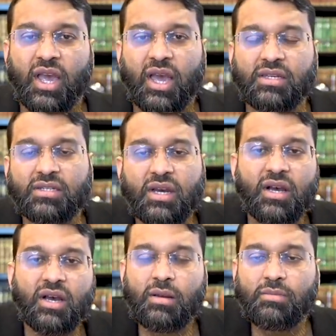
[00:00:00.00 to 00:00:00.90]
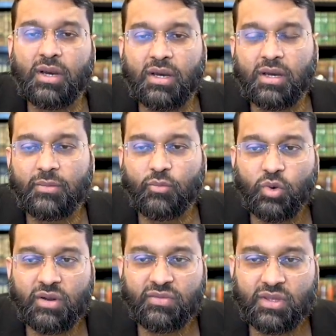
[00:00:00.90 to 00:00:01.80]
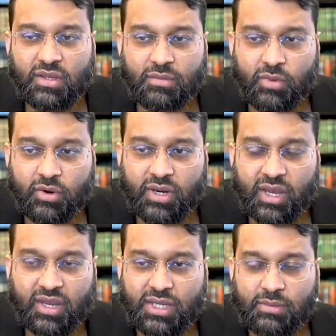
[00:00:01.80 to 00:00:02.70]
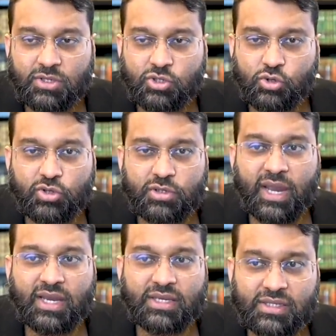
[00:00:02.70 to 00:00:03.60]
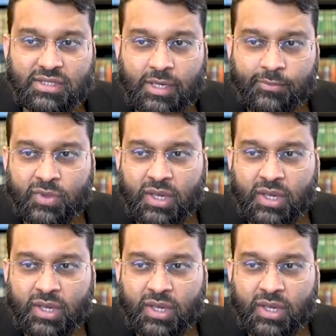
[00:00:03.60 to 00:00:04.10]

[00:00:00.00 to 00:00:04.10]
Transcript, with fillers: And uh, uh, one of the modern academics, George Makdisi,